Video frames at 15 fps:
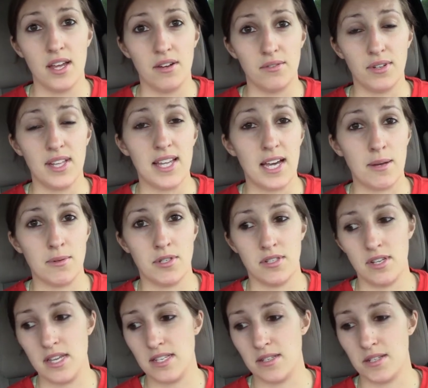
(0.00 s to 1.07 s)
really helps
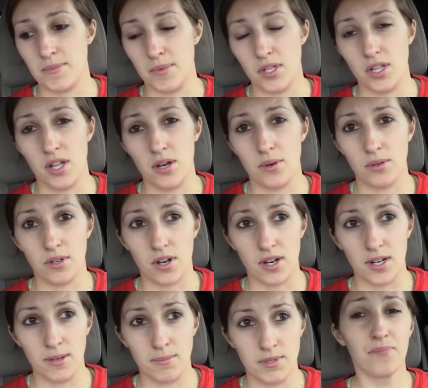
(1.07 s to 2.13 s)
since I'm on low
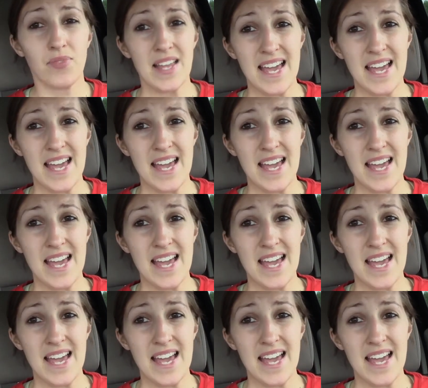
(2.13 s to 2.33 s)
carbs.